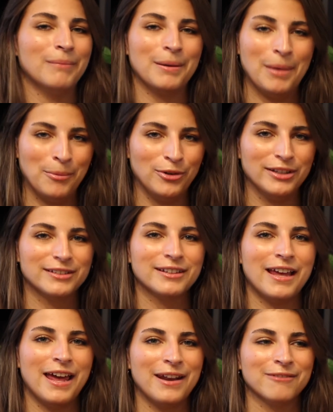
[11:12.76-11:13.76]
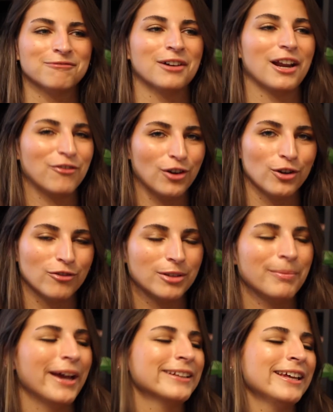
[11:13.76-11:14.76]
my memories and what I thought of it
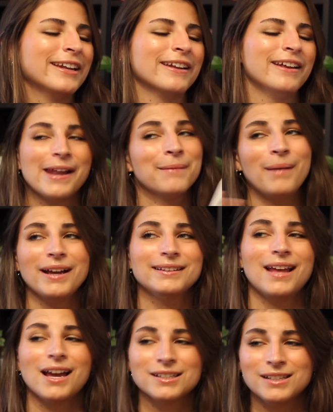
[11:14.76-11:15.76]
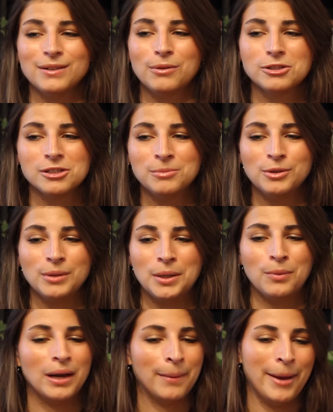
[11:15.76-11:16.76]
back then. And I might actually watch the movie
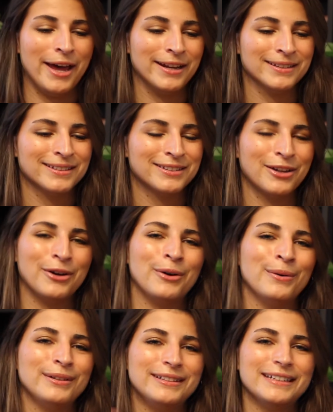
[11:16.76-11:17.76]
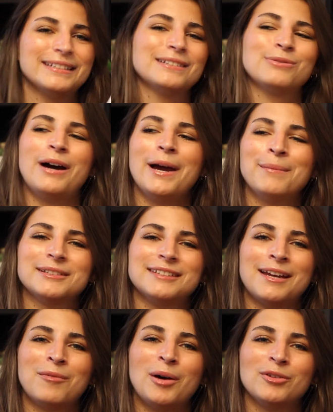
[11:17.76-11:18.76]
while I'm at it. So this is why I'm
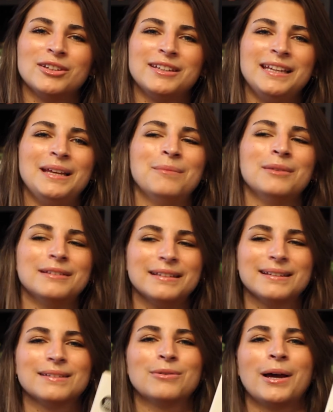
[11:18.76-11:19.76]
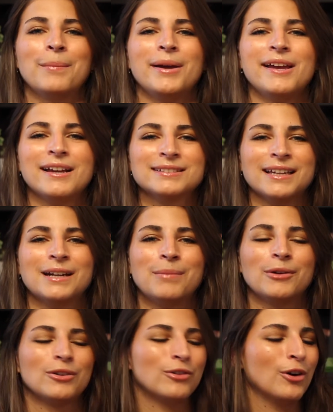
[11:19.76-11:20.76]
excited about the team. This is why I'm excited
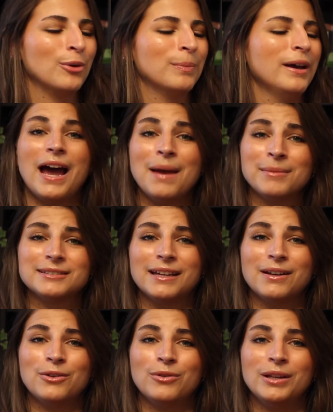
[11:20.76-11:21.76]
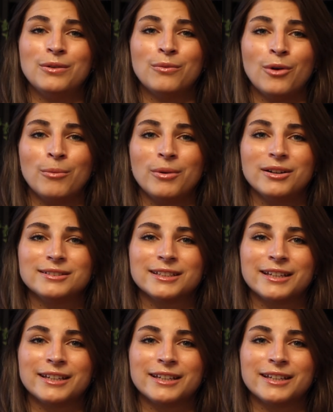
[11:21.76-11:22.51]
about the trope. I'm excited to read Warm Bodies